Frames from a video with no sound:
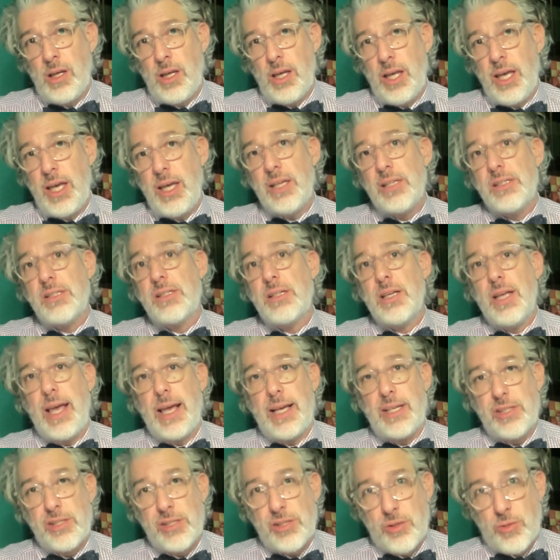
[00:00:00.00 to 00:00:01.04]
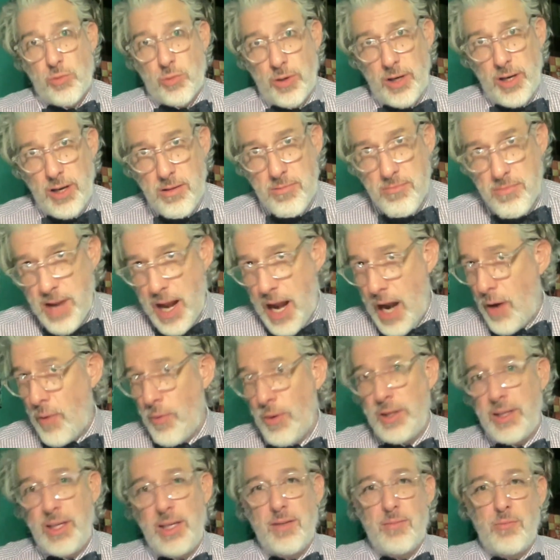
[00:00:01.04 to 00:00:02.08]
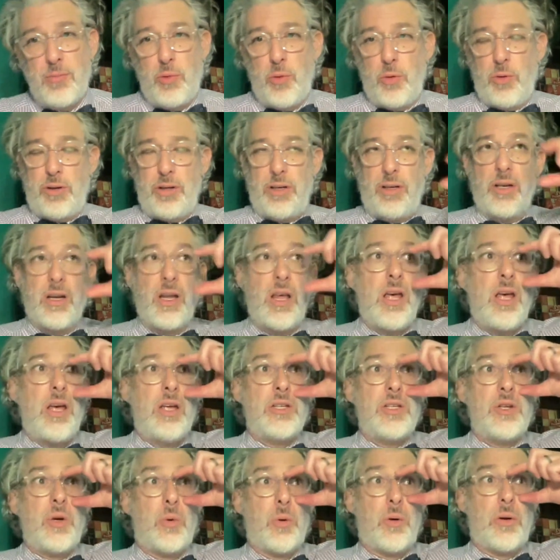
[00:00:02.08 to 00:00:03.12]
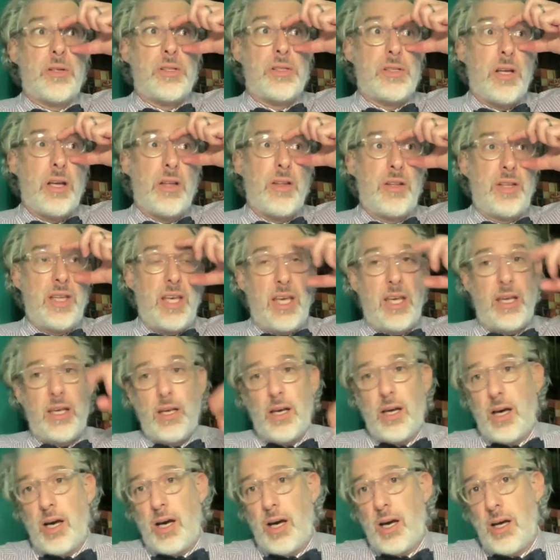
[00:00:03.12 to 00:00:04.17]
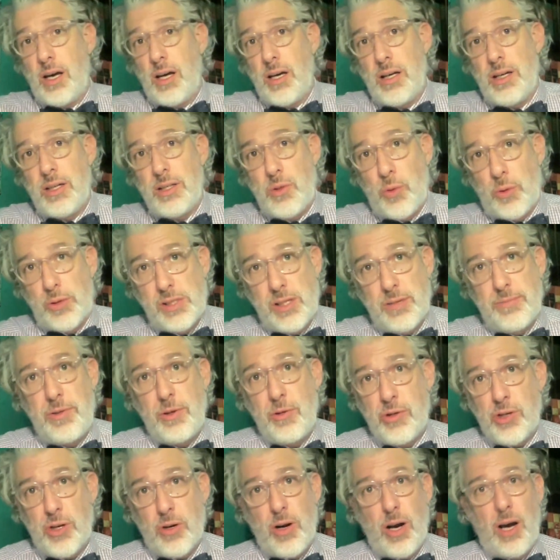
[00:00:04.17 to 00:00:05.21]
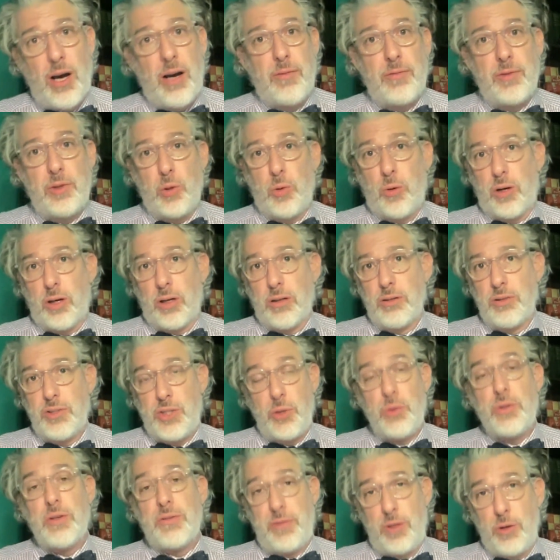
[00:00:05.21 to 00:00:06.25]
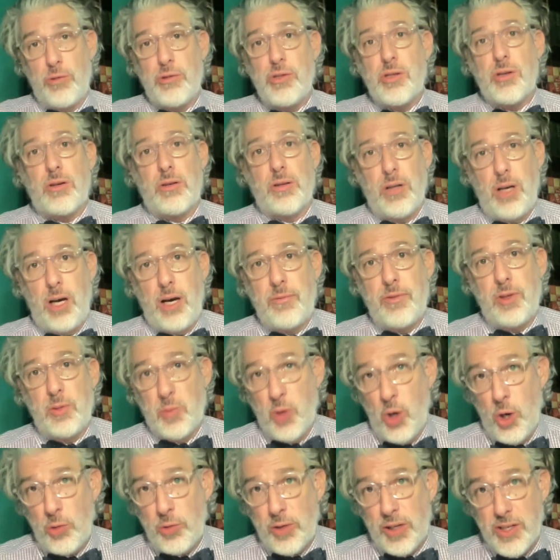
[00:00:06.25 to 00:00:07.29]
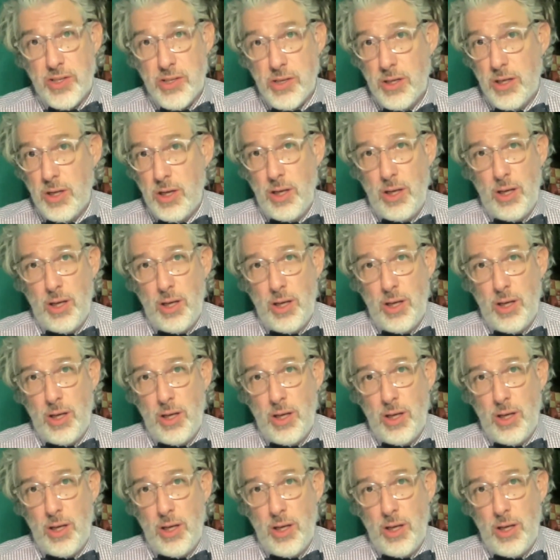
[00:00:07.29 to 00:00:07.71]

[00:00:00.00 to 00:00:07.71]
is extraordinarily important towards the future of your brokerage.